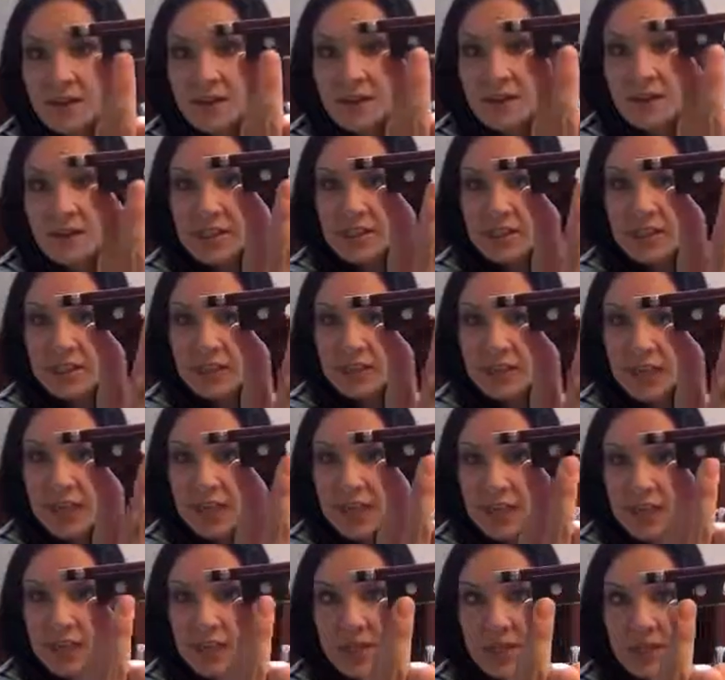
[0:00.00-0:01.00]
So this little
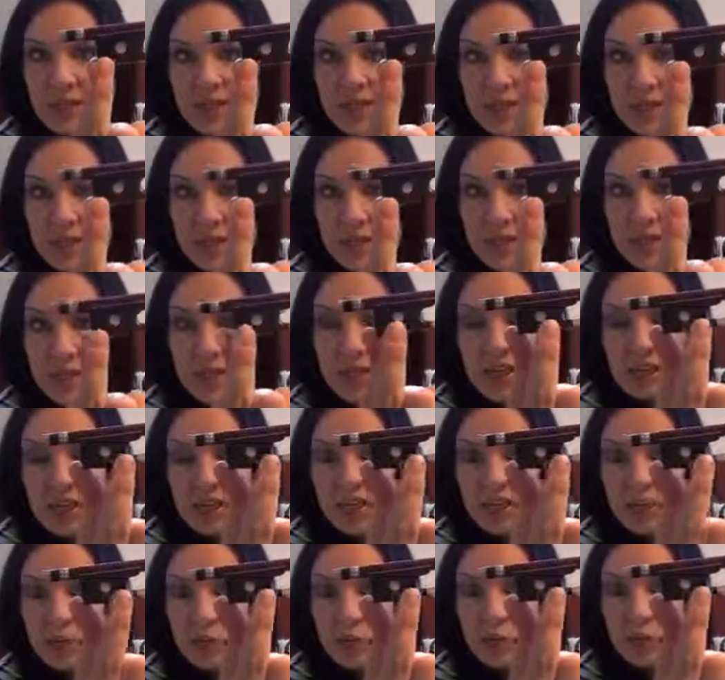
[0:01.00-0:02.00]
black piece here
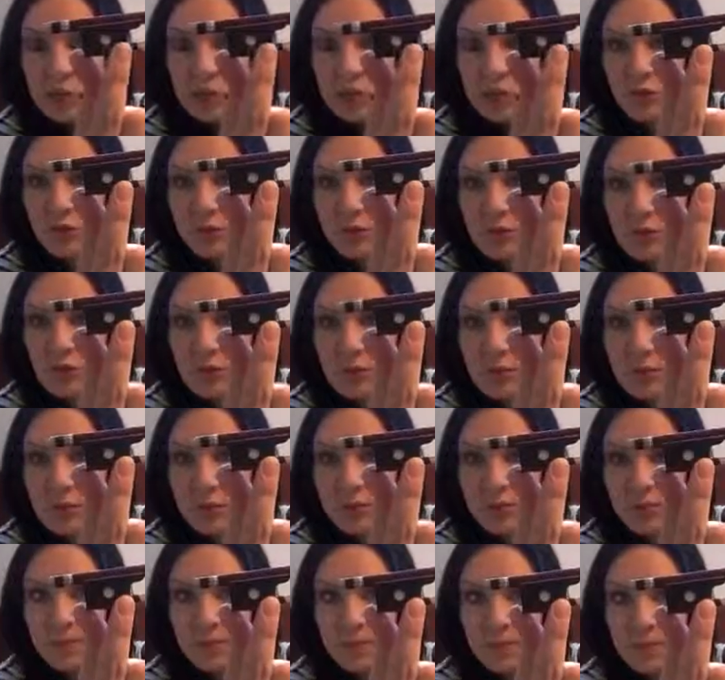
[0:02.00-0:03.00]
is called the frog,
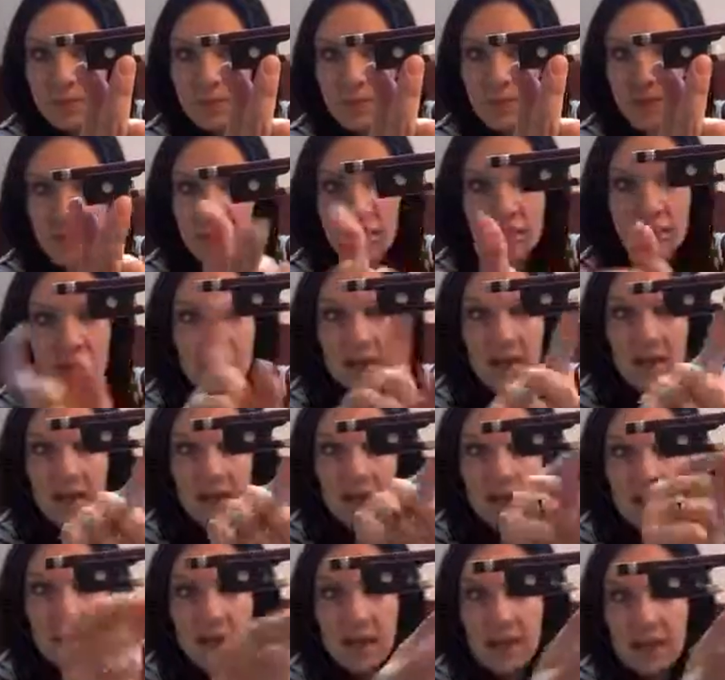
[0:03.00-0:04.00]

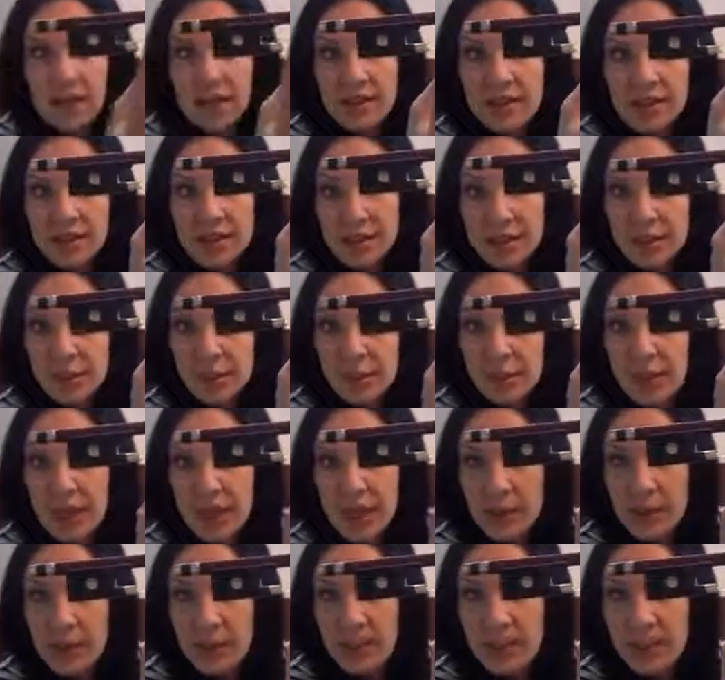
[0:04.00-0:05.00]
and this little
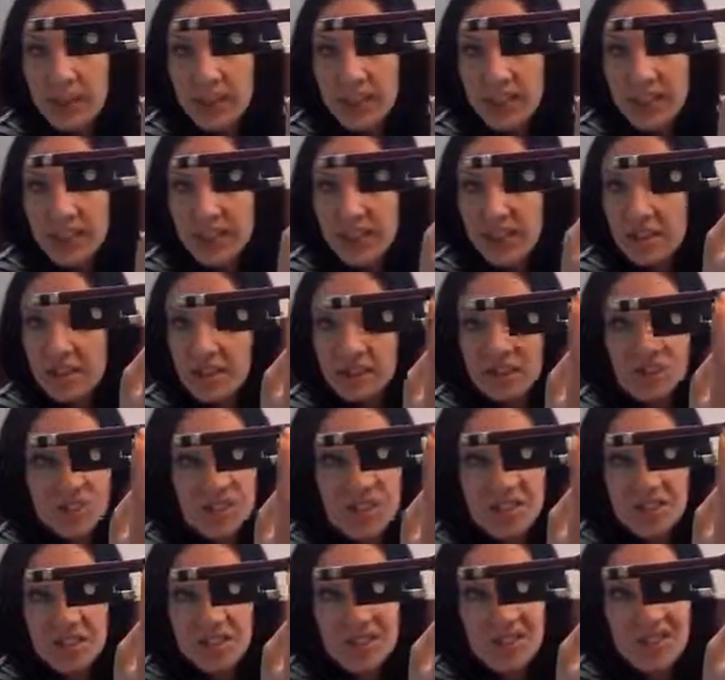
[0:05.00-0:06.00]
black piece here is
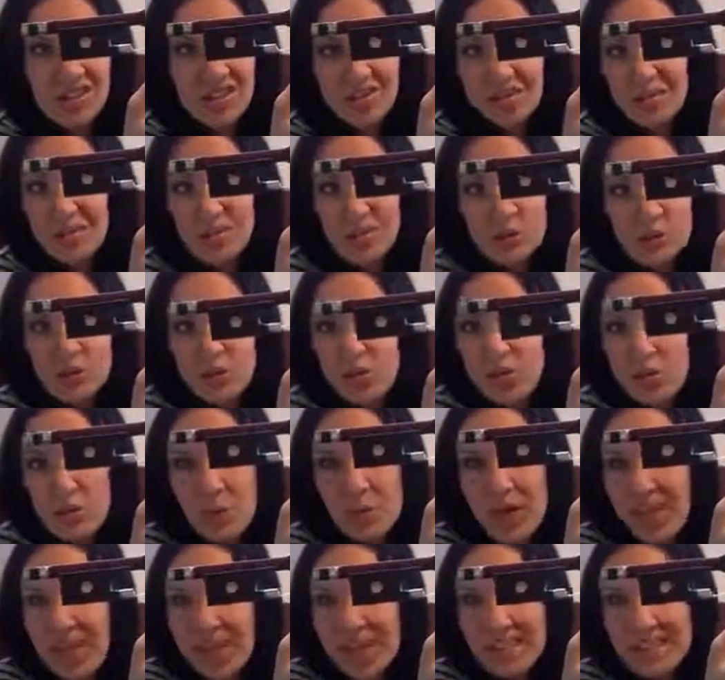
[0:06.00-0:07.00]
just kind of called the
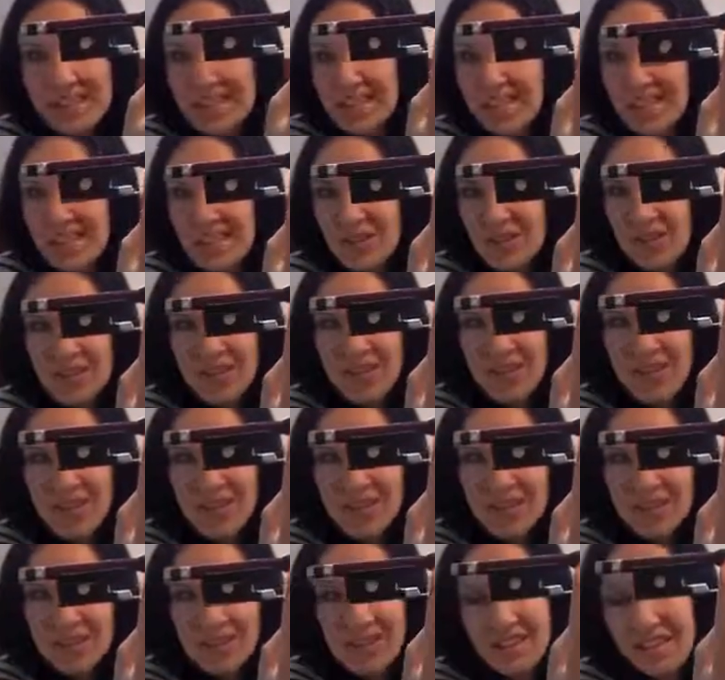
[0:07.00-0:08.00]
pad, if you
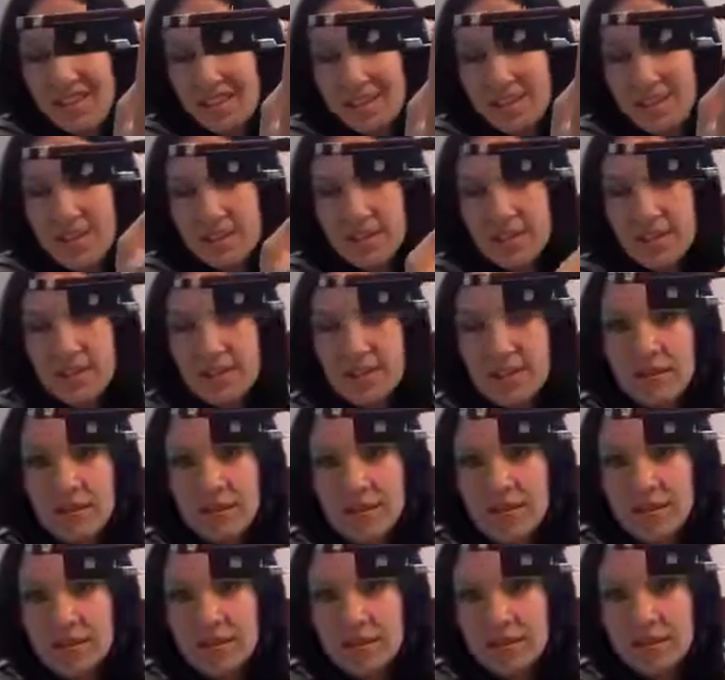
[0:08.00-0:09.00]
like.
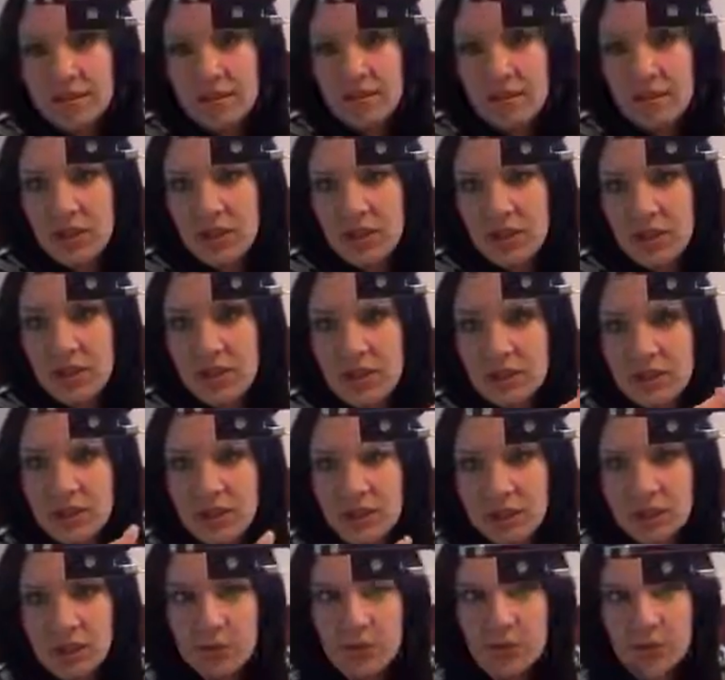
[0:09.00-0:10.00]
Again, it doesn't really
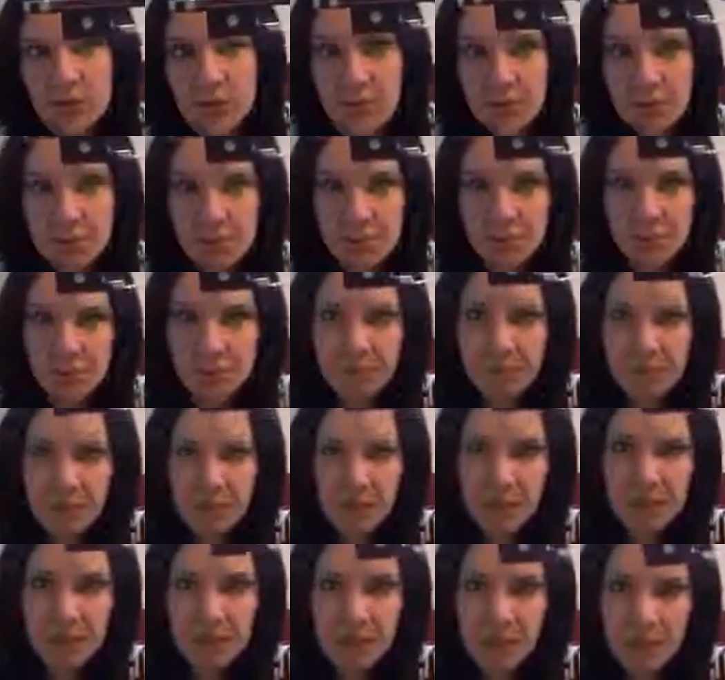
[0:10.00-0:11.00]
matter. So
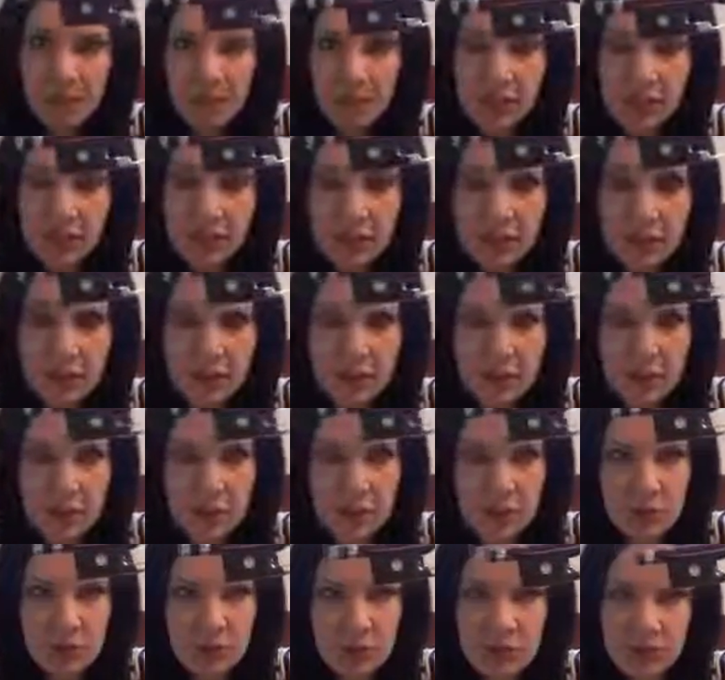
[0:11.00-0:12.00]
I'm going to try and
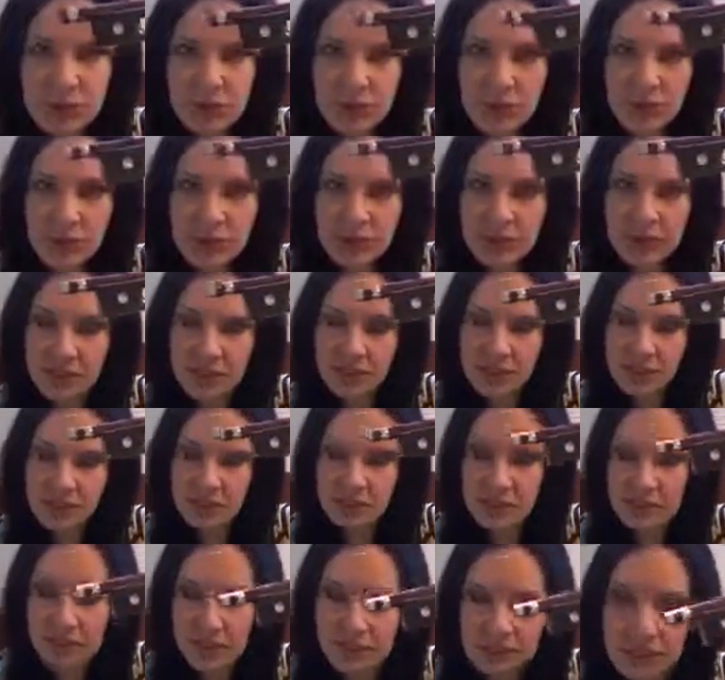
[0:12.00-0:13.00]
just position myself so
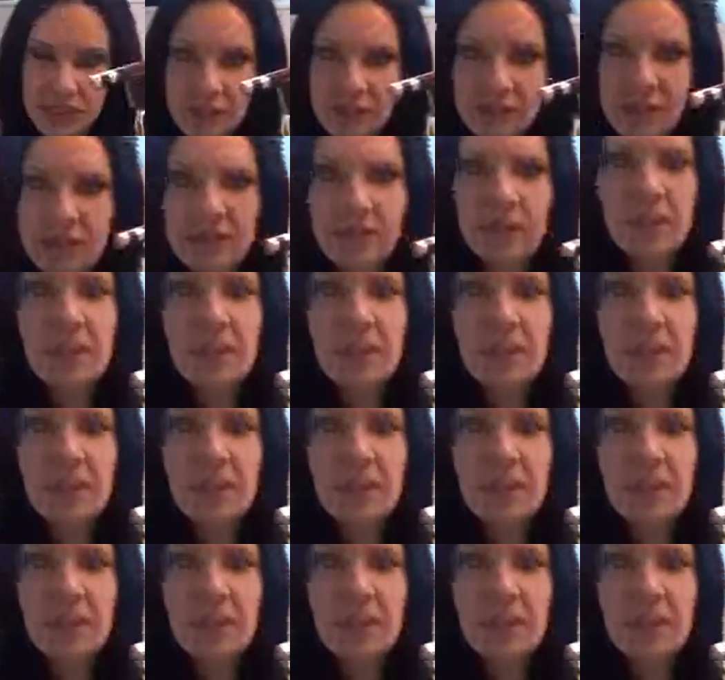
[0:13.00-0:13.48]
that you can see